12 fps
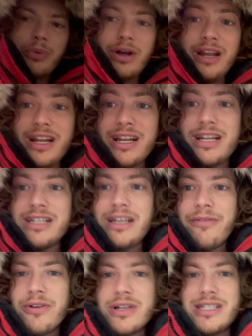put it into
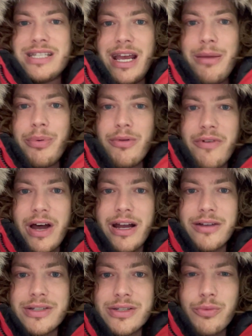different sample
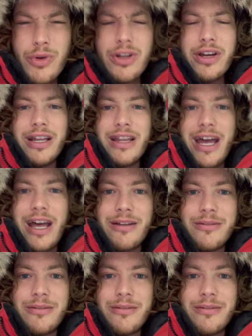vials. We'll look at that.